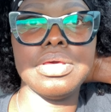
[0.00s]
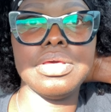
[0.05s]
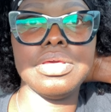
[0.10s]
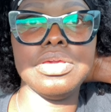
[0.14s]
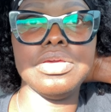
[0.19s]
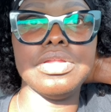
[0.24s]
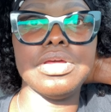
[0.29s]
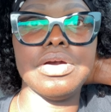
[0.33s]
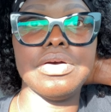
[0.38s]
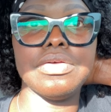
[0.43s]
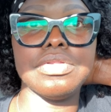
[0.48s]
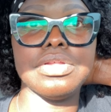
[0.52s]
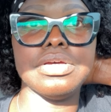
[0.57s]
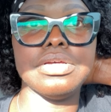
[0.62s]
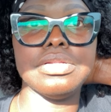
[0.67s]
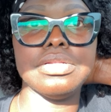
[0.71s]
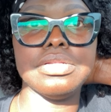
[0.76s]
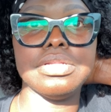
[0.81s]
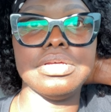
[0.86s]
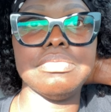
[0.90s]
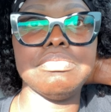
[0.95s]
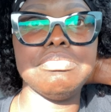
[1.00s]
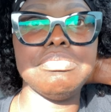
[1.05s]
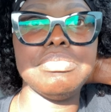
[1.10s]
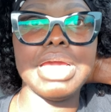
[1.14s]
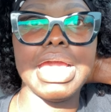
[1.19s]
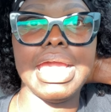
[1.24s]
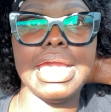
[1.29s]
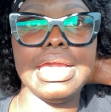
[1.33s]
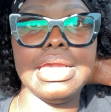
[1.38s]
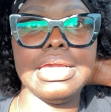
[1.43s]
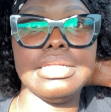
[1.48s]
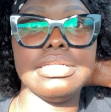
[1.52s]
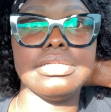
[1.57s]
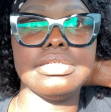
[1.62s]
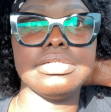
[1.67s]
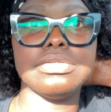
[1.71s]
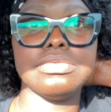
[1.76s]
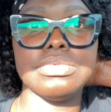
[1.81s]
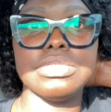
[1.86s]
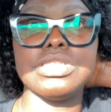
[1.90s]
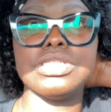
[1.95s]
you know, the, the main
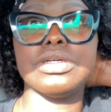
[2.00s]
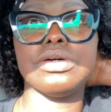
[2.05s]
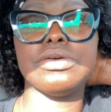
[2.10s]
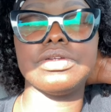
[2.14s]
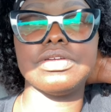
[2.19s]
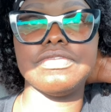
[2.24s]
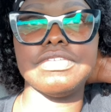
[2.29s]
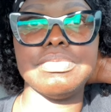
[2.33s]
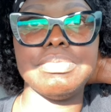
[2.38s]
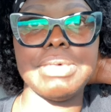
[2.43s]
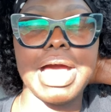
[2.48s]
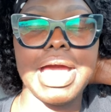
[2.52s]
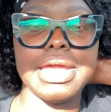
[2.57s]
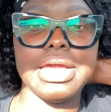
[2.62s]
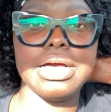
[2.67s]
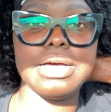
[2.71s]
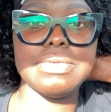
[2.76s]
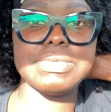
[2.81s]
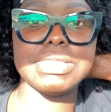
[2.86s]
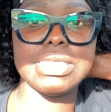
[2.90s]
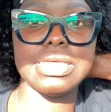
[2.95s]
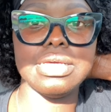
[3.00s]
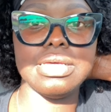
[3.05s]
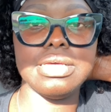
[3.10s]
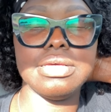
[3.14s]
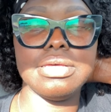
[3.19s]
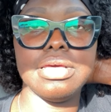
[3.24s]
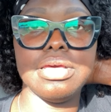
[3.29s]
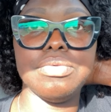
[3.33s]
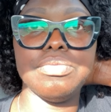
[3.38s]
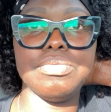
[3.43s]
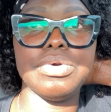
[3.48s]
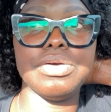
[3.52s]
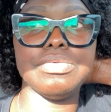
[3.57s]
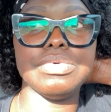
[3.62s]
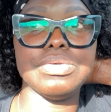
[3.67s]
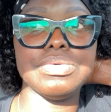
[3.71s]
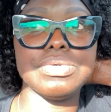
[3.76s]
result of the biopsy and what we